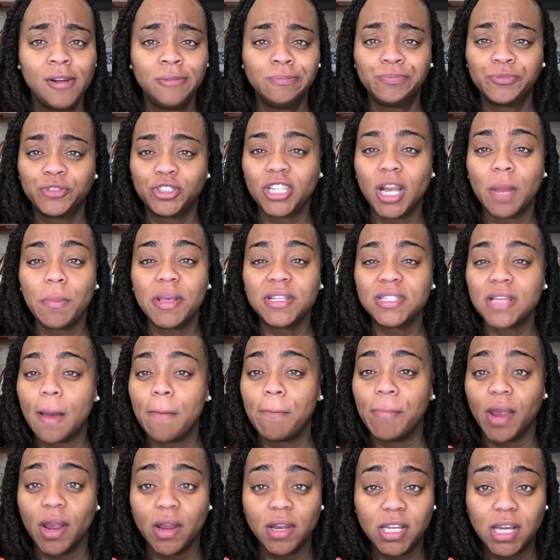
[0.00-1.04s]
So that means I
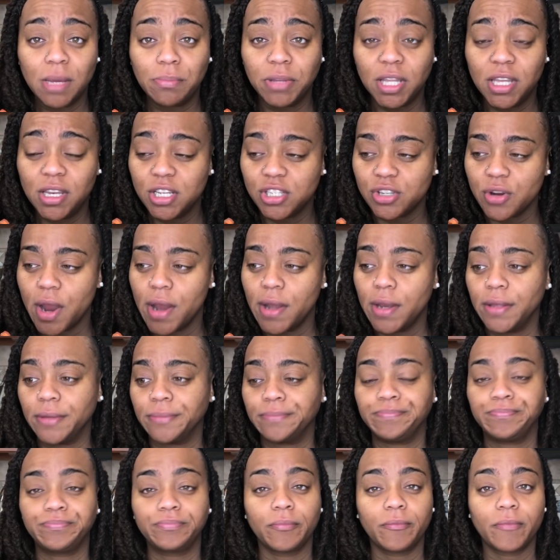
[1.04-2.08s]
barely completed training,
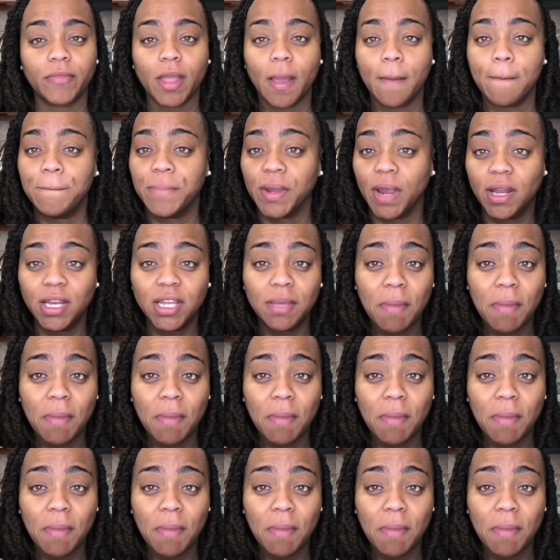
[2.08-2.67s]
barely